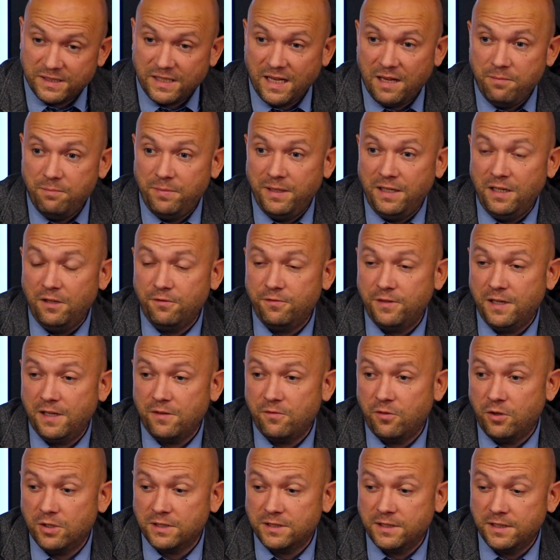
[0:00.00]
say Bielefeld
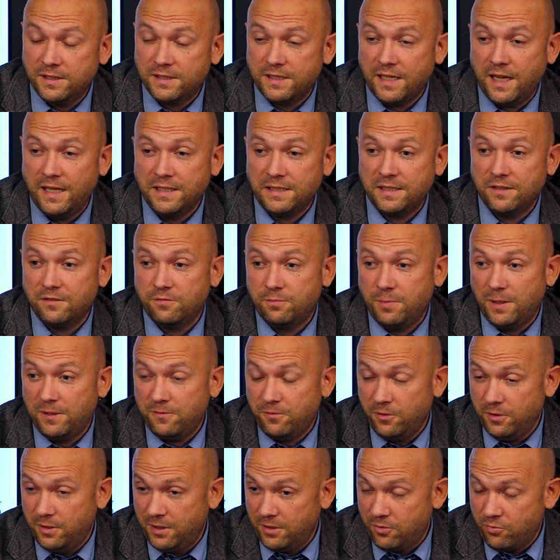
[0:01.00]
was decisive, but
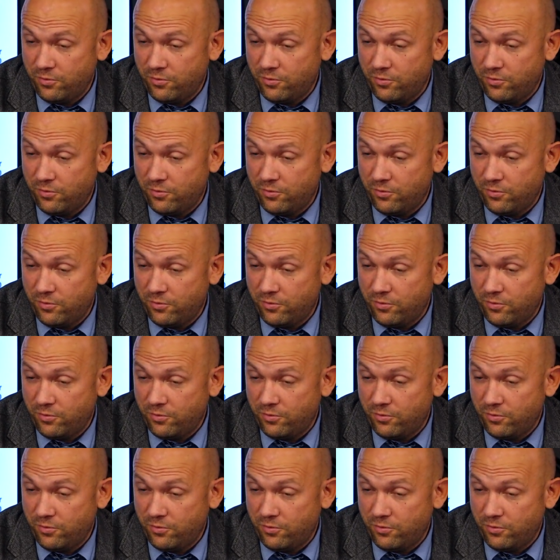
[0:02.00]
for the